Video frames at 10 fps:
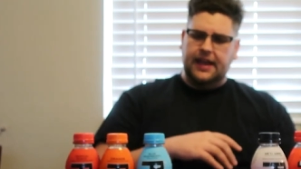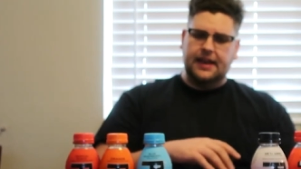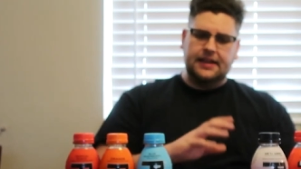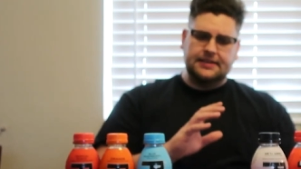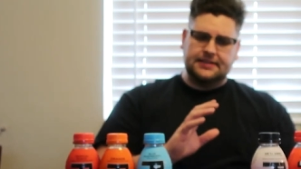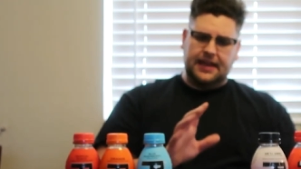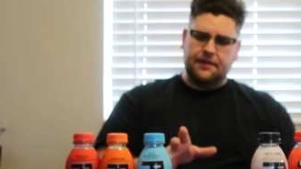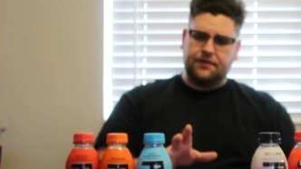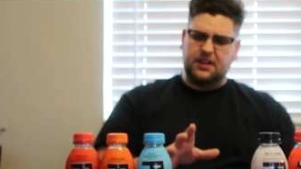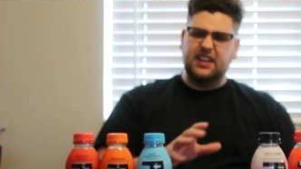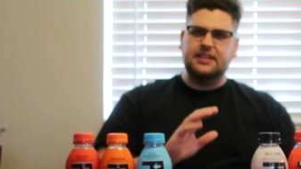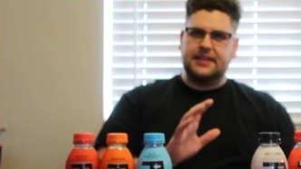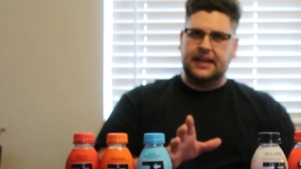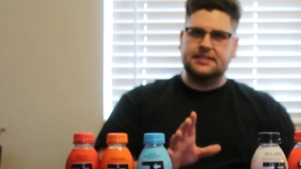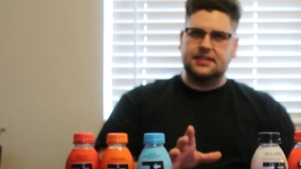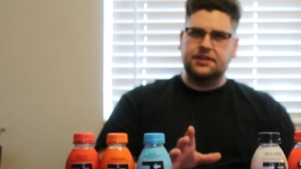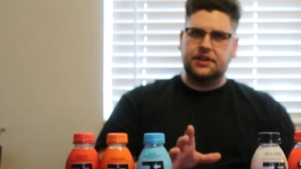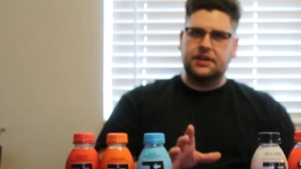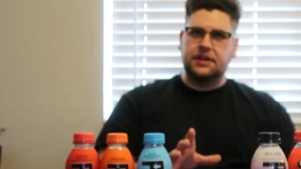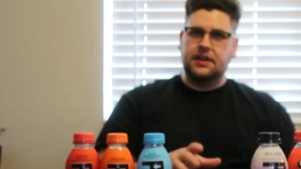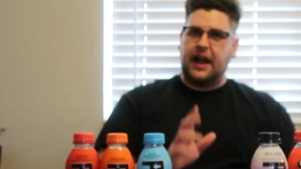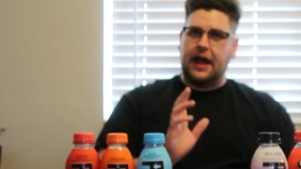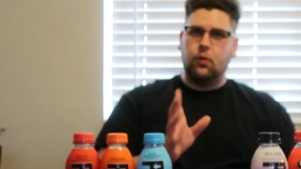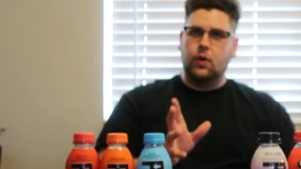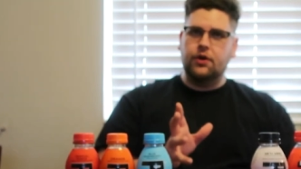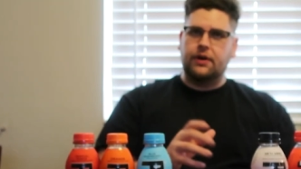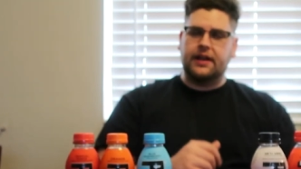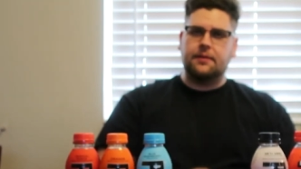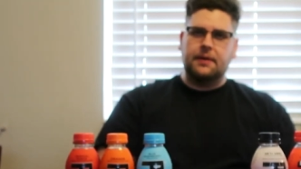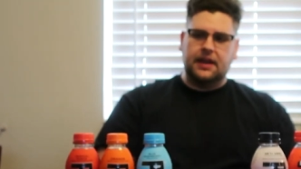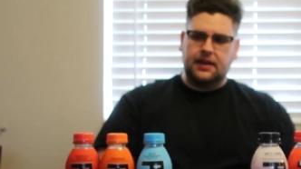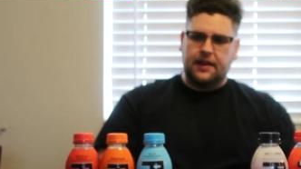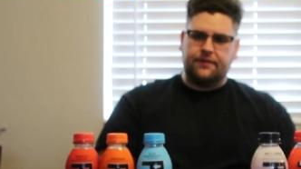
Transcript: It is definitely tasting good. I would recommend it.